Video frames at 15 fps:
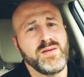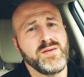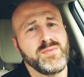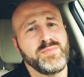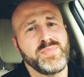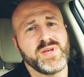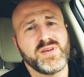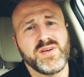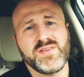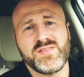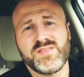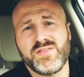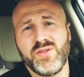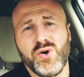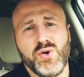
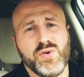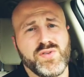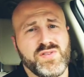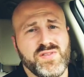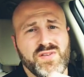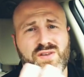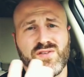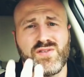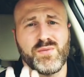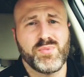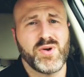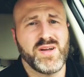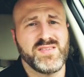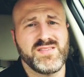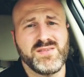Because those
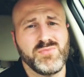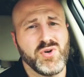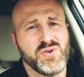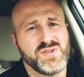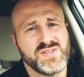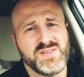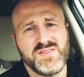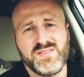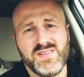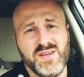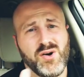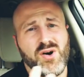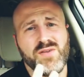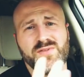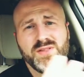suppressed emotions, they
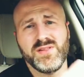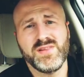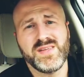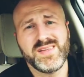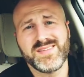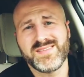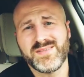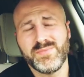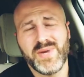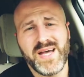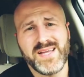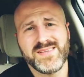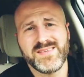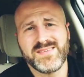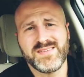often lead to
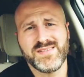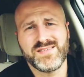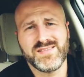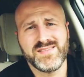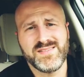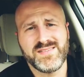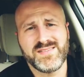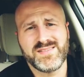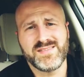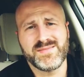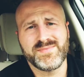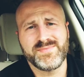bad decisions.